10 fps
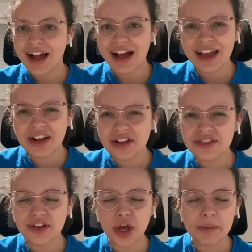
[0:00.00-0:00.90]
I cannot
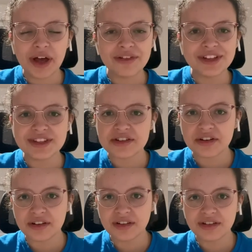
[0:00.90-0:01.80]
talk about this at
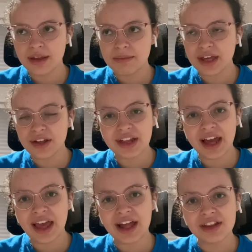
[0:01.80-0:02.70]
all because I
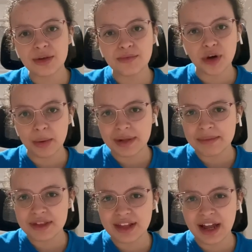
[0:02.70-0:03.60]
had some
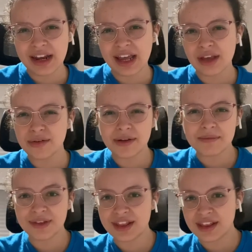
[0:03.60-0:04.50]
problems and I couldn't
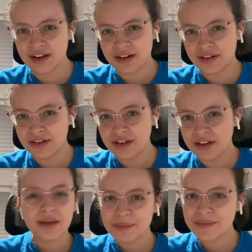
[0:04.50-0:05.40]
be there,
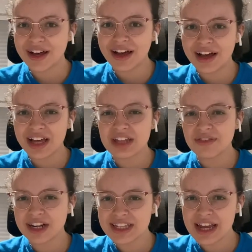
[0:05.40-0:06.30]
but as far
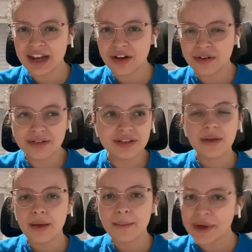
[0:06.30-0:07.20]
as I know,
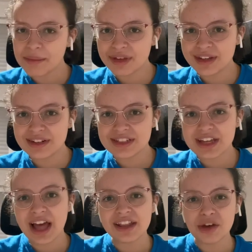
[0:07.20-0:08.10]
my peers
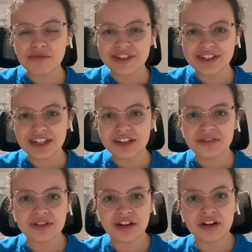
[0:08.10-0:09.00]
had the opportunity
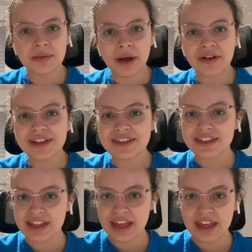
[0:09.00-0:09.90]
to learn about
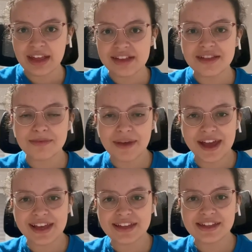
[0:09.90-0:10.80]
sea,
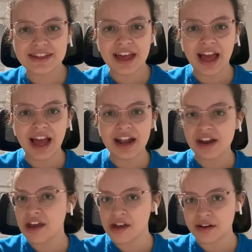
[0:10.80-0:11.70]
space, and
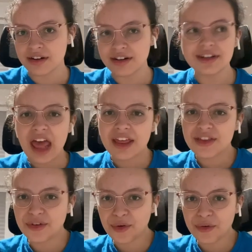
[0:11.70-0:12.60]
air
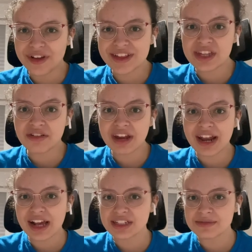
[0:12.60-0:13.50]
through history and
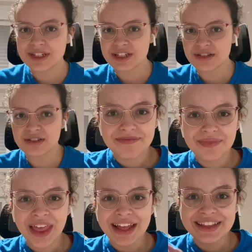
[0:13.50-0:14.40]
exhibitions.
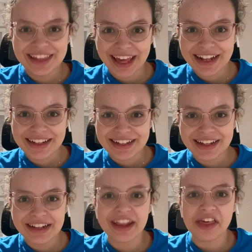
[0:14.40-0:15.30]
Then,
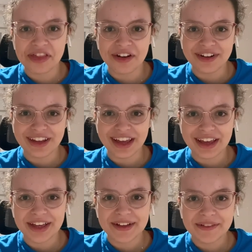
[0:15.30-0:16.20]
the third day.
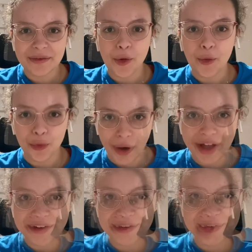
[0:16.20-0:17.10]

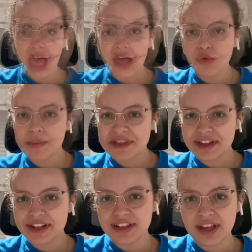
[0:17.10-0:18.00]
Wow! We
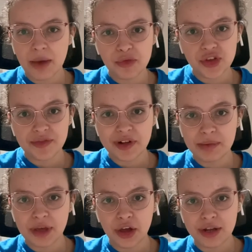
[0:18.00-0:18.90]
visited the campus of
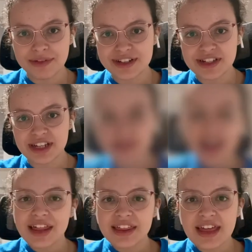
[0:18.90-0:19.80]
Columbia University
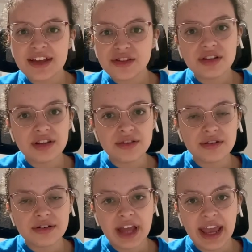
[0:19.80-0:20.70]
thanks to the
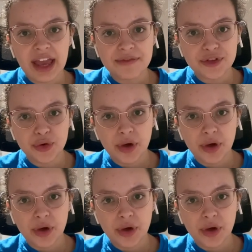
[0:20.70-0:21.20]
tour they gave to